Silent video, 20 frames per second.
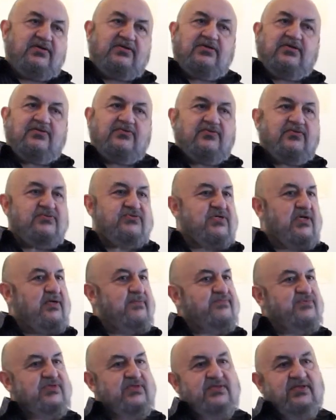And, you know, those
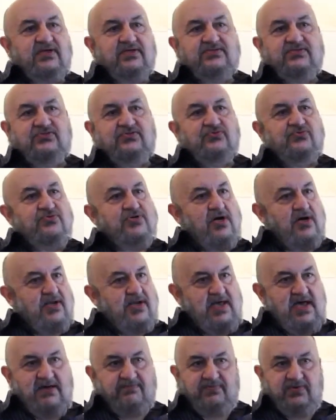types of things do not
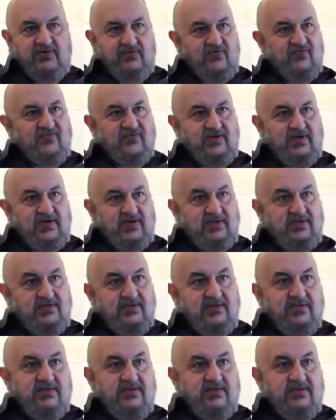happen overnight.